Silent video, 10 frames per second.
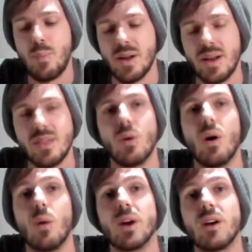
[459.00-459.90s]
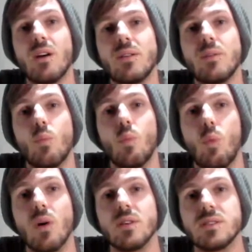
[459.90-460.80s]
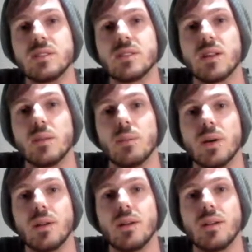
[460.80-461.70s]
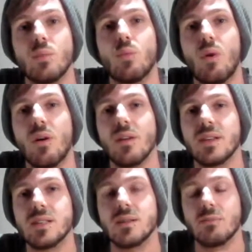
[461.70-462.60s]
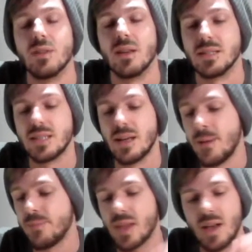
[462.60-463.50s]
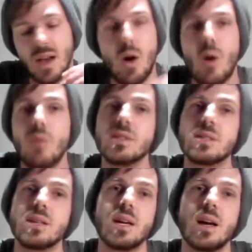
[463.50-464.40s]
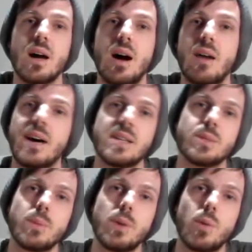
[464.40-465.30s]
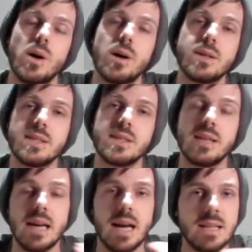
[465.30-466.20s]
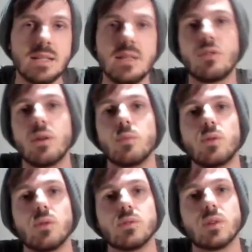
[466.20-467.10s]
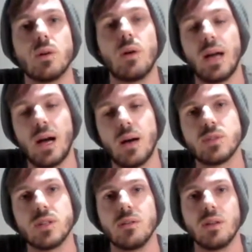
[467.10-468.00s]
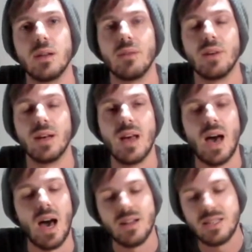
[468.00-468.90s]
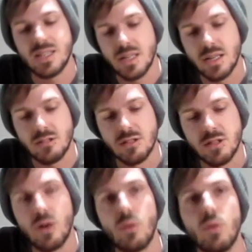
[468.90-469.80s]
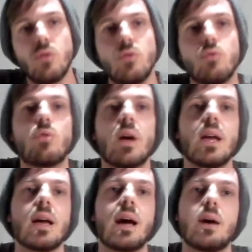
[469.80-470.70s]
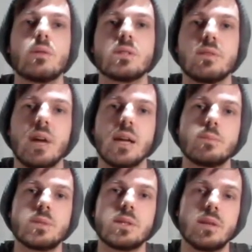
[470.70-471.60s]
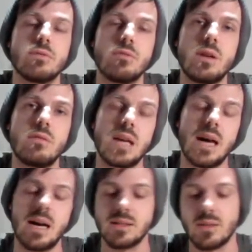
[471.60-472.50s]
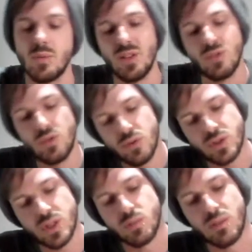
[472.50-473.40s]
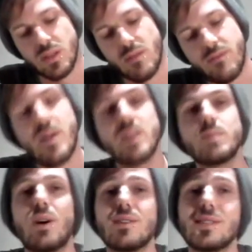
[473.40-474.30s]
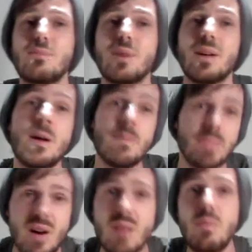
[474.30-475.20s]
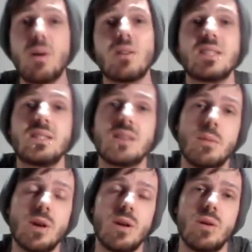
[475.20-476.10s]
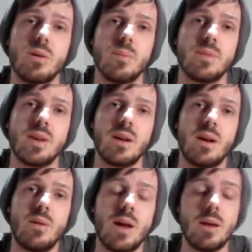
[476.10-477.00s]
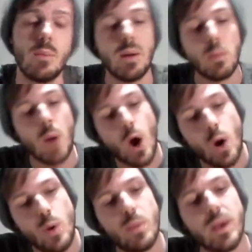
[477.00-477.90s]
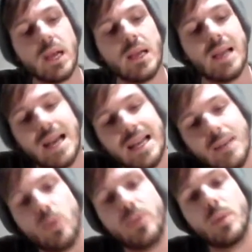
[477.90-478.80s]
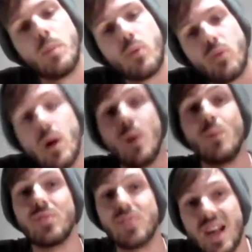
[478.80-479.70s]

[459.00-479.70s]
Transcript: But I thought, oh my God, what is this going to be? What are they doing with this? Obviously, I've had to eat my words. It's an incredible console. I absolutely love it. And I just think it's so great how it's developed. It really, really has. Not just with first party, but third parties coming along, And I'm hoping with the Pro,